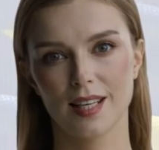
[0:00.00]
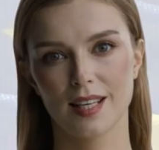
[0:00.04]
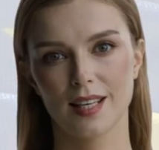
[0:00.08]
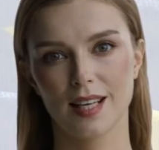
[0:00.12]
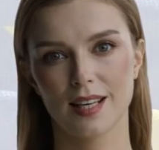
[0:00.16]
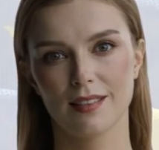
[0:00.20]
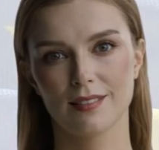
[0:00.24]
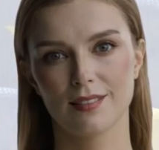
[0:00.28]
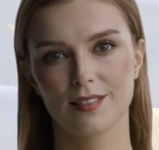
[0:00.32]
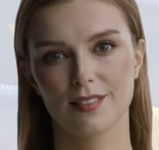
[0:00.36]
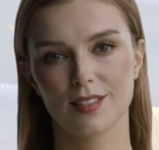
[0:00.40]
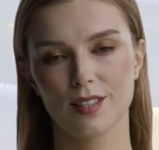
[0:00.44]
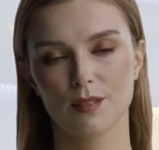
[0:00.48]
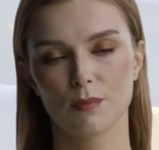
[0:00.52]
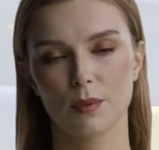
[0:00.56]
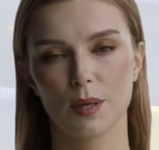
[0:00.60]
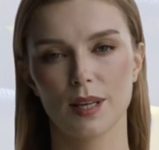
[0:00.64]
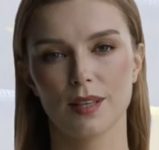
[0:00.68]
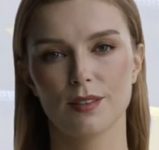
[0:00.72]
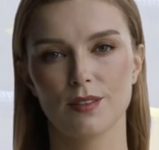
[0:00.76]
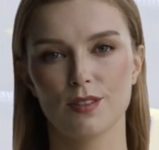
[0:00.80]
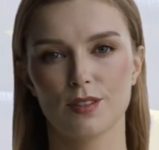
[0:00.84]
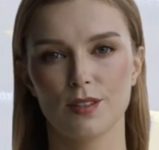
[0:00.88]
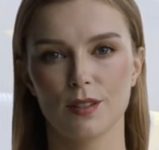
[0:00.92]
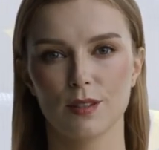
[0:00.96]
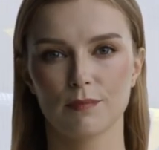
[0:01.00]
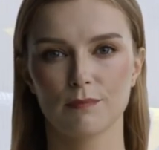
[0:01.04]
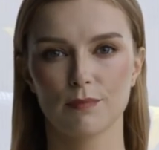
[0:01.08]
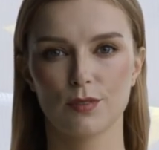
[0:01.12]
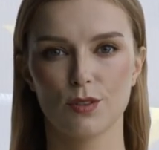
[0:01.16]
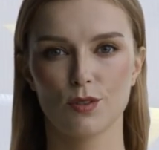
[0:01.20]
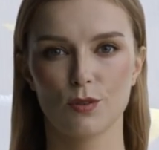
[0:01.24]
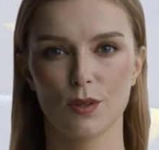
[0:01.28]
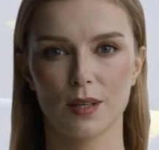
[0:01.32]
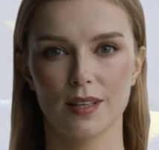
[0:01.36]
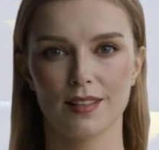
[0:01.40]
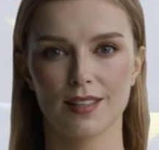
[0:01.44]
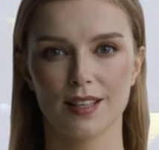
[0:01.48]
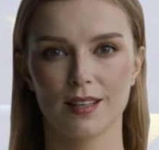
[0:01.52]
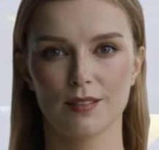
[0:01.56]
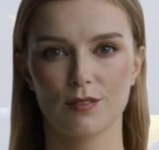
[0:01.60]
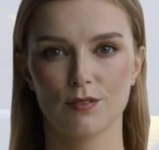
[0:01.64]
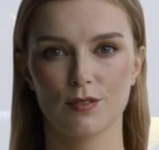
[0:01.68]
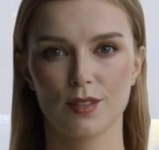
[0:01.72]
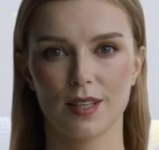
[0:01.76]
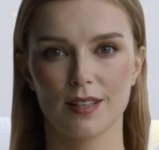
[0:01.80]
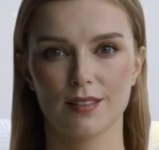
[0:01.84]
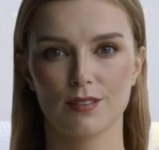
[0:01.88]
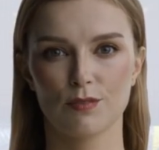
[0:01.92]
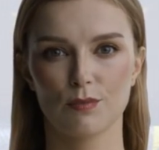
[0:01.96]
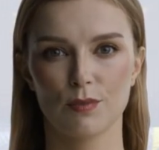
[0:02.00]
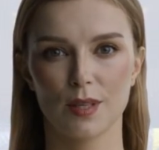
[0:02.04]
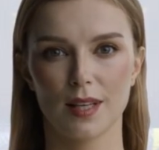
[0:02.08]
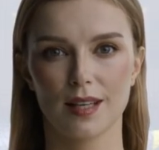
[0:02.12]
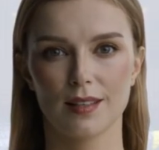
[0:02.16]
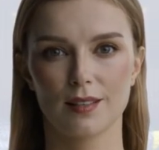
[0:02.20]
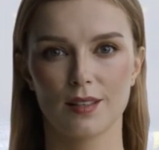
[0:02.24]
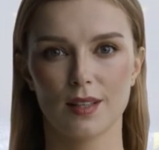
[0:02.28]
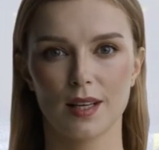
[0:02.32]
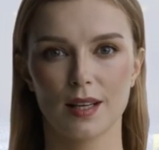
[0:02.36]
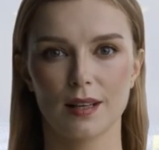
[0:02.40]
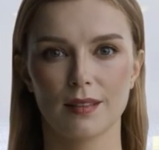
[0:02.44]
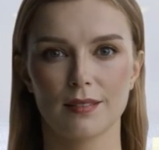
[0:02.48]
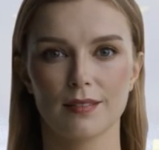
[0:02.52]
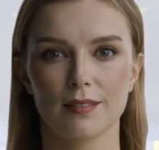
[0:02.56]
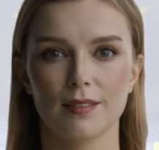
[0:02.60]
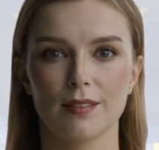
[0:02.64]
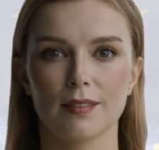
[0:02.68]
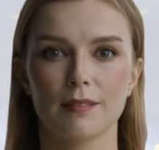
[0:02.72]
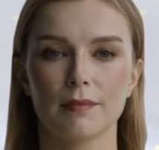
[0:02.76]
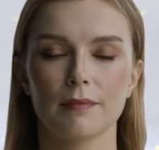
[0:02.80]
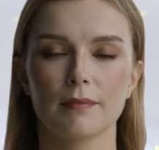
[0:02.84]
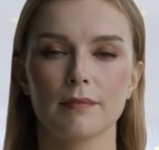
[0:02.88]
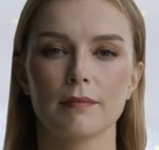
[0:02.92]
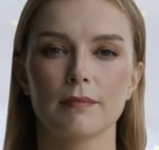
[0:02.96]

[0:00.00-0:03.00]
and anticipation of US interest rate cuts.